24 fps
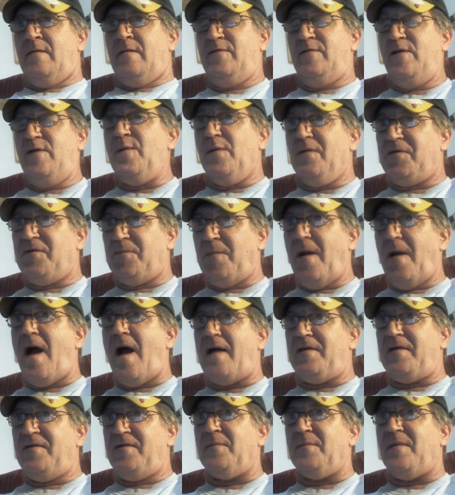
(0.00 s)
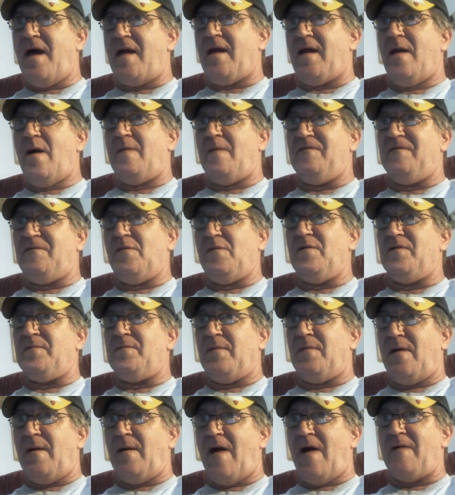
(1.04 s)
you will spot some kind of law
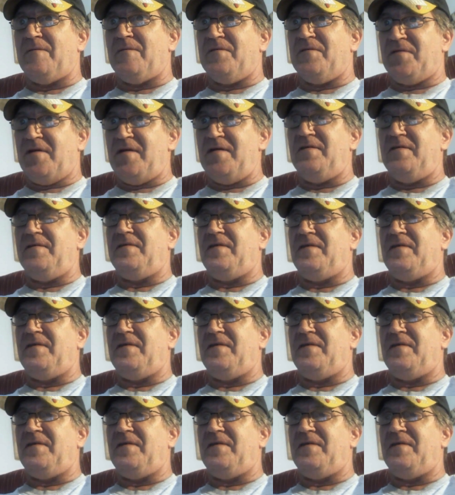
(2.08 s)
enforcement officer